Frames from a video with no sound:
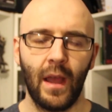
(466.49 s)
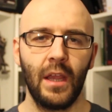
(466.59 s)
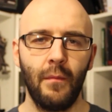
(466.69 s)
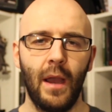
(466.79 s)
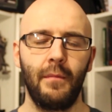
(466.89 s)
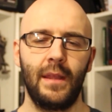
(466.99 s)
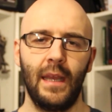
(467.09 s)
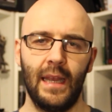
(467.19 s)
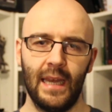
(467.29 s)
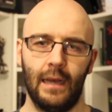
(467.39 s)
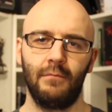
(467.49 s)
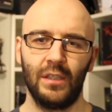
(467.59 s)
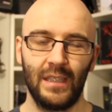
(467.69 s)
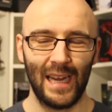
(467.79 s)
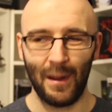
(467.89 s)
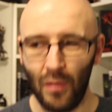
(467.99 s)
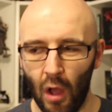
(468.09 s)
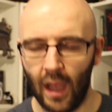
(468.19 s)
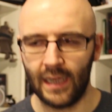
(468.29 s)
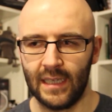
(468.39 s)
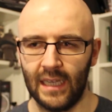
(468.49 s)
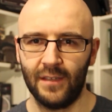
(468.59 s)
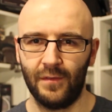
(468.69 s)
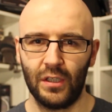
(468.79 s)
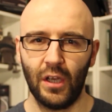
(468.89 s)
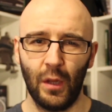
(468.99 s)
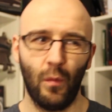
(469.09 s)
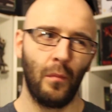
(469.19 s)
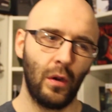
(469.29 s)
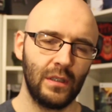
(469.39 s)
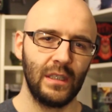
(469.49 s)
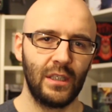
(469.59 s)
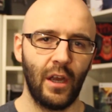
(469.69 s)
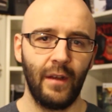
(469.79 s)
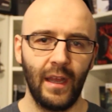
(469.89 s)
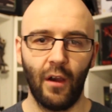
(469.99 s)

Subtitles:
Now you might be thinking that I'm just saying I'm not excited for the Sony one because it's Sony,